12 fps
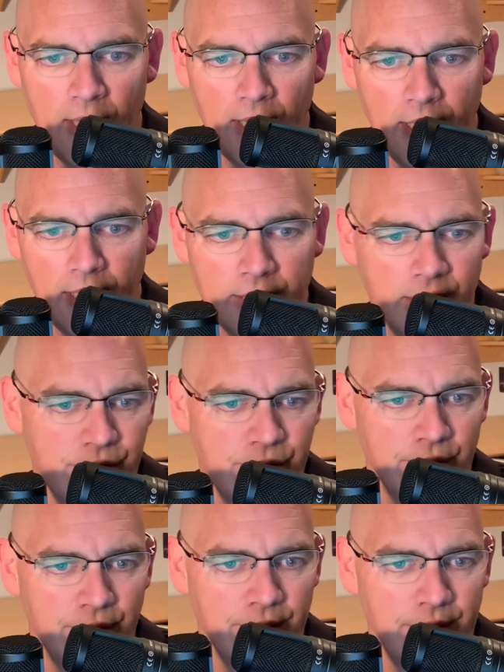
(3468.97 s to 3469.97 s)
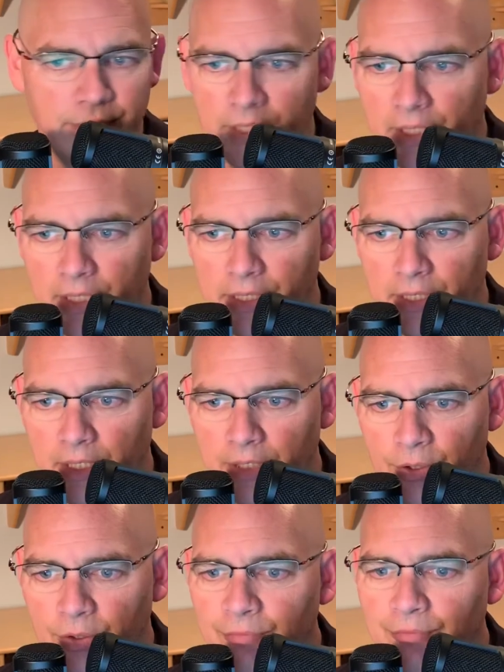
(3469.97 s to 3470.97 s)
And yesterday I got
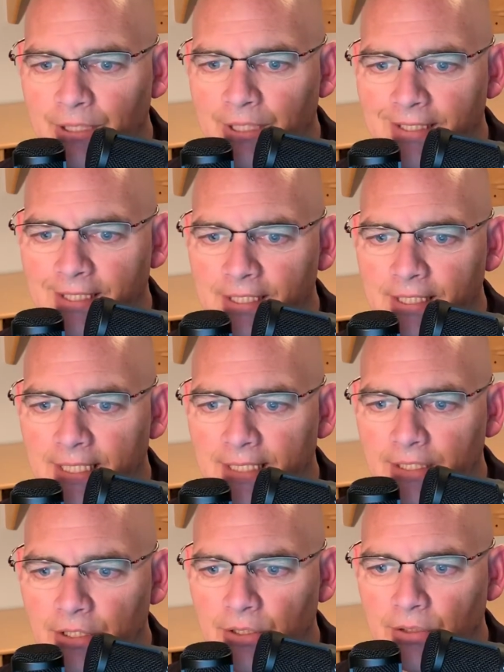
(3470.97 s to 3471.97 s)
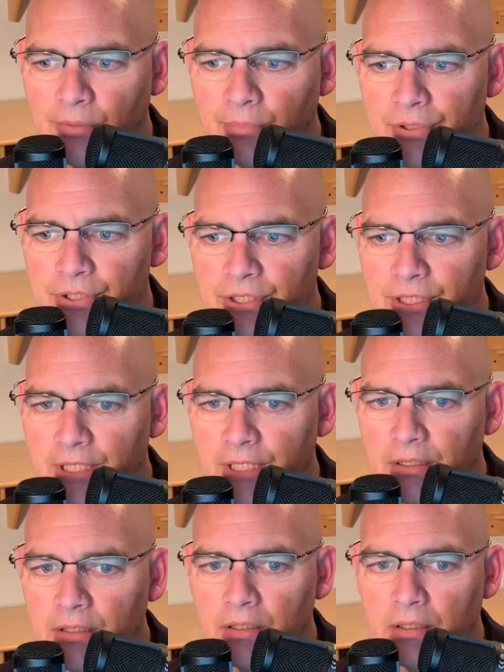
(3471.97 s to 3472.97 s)
notified that they're
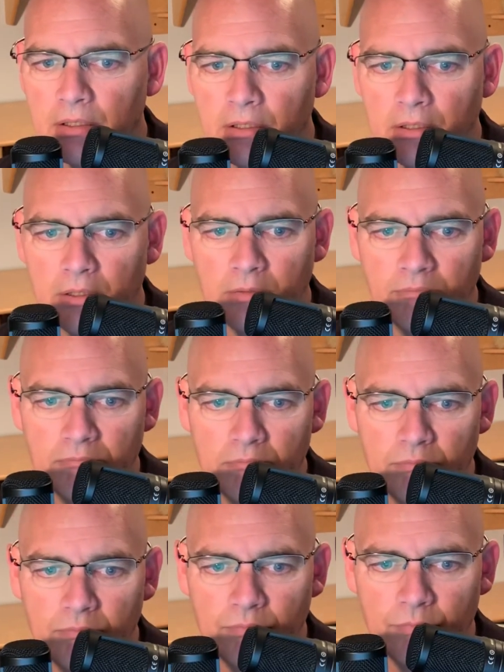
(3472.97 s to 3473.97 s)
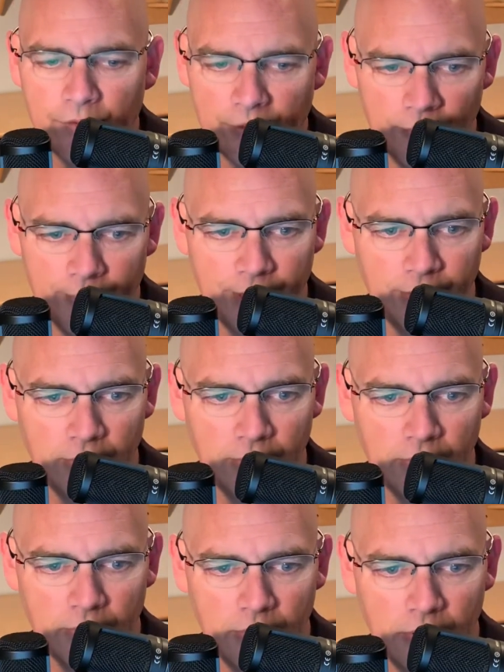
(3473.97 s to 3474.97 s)
proceeding without me.
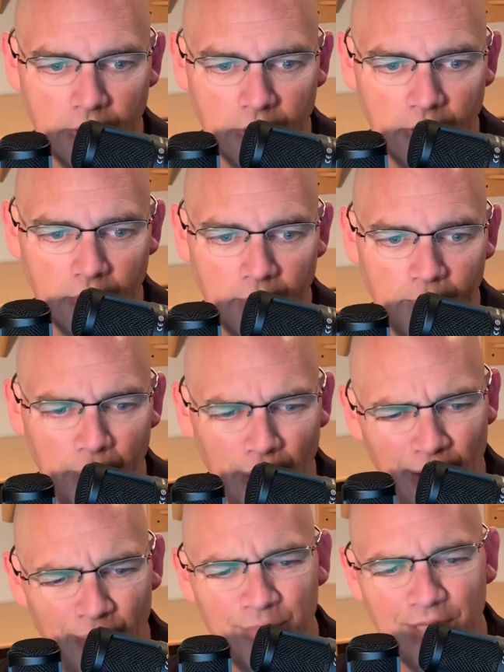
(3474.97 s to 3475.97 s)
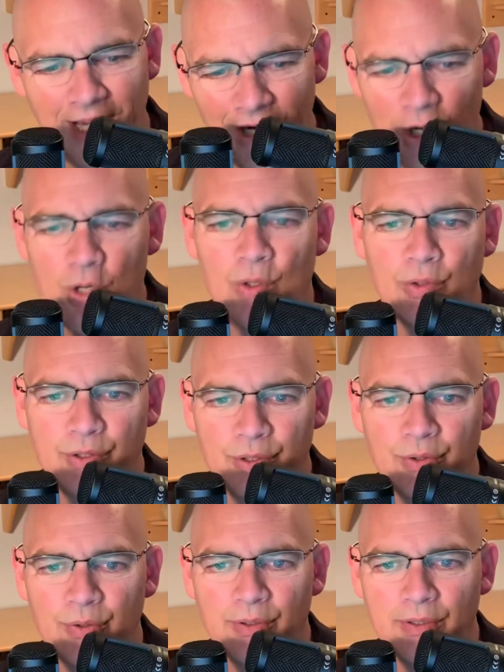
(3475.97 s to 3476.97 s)
Bummed out,
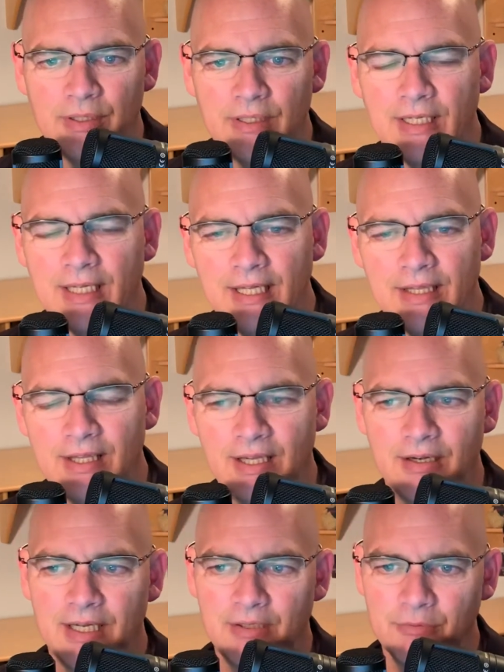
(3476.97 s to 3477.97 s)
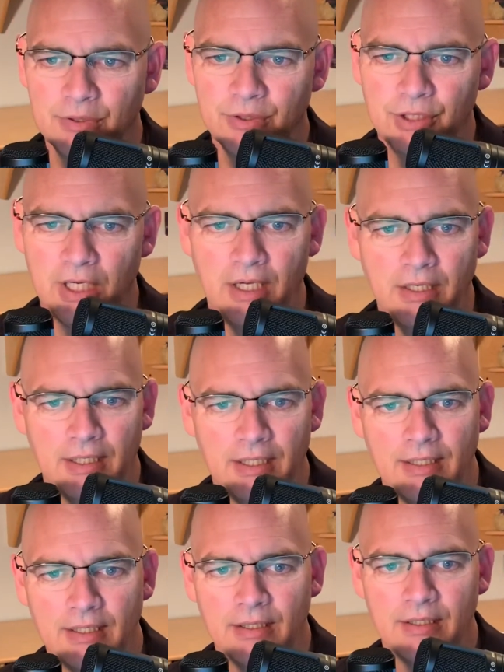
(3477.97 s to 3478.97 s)
dude. Like, I thought I had a real shot.
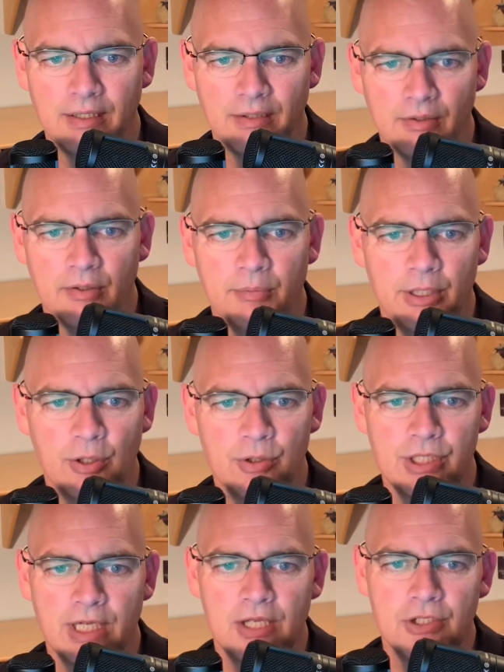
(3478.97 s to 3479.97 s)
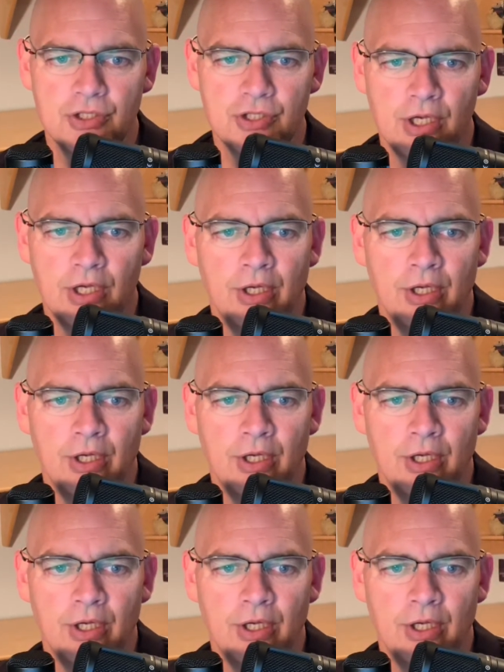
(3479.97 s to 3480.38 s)
And it'd be coaching agents.